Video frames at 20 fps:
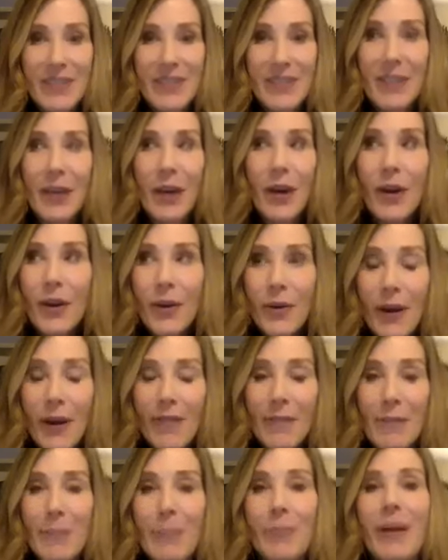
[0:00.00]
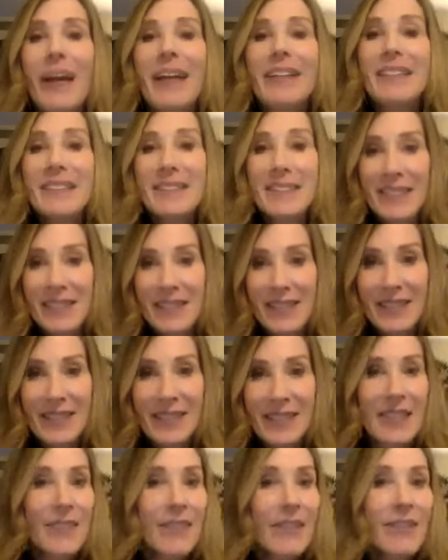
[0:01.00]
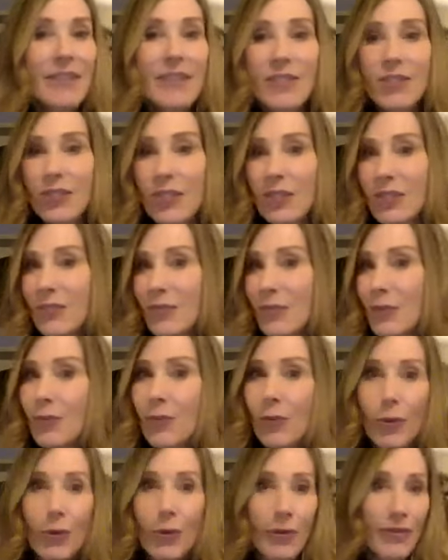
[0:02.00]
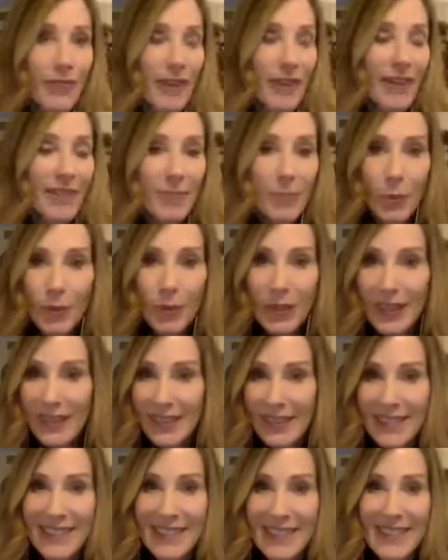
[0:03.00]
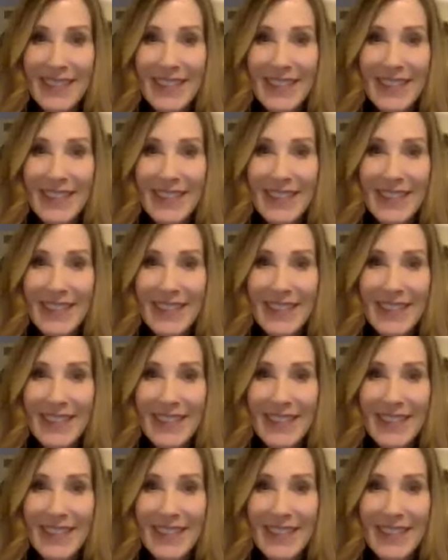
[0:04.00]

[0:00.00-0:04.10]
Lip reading: it's like, oh, I've been practicing this, even if it's just for 4 or 5 mornings.